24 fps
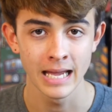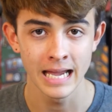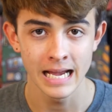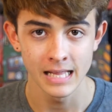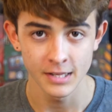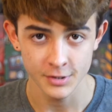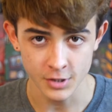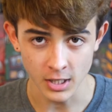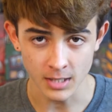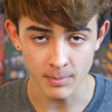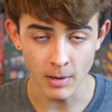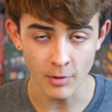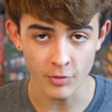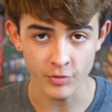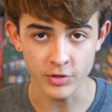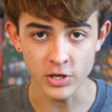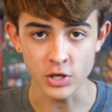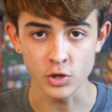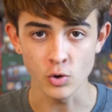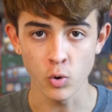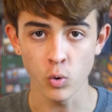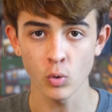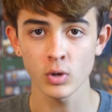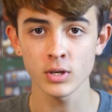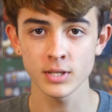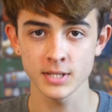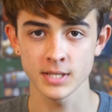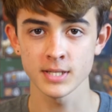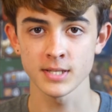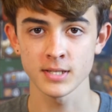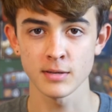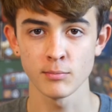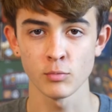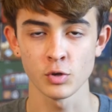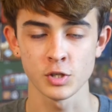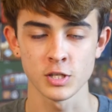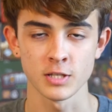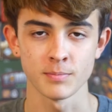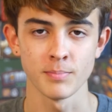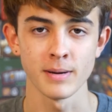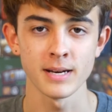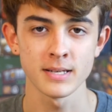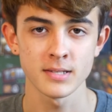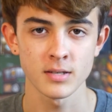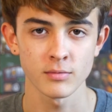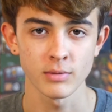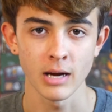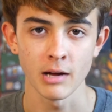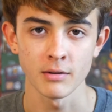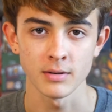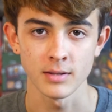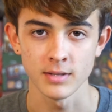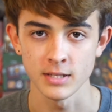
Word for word: Let's talk about the core system, which is based around